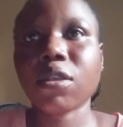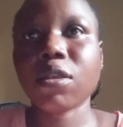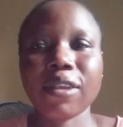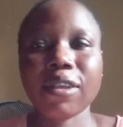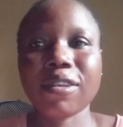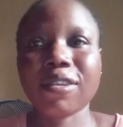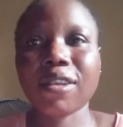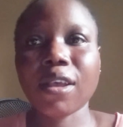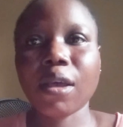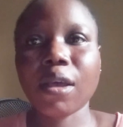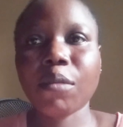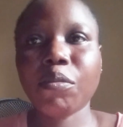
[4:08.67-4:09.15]

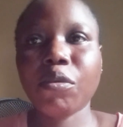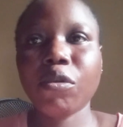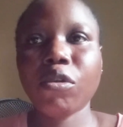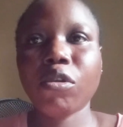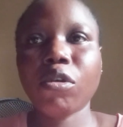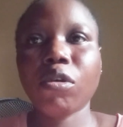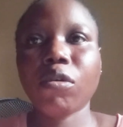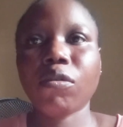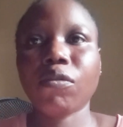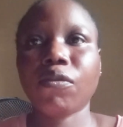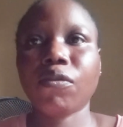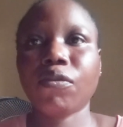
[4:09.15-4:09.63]
Example
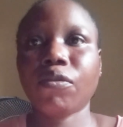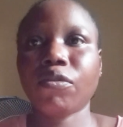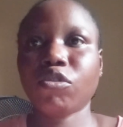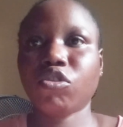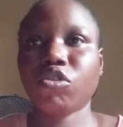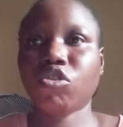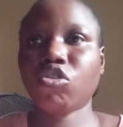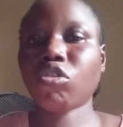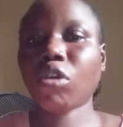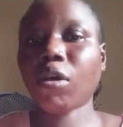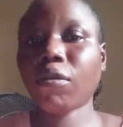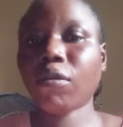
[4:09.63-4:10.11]
of
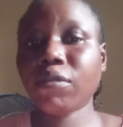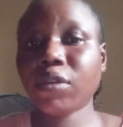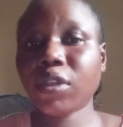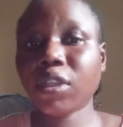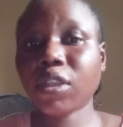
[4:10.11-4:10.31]
soft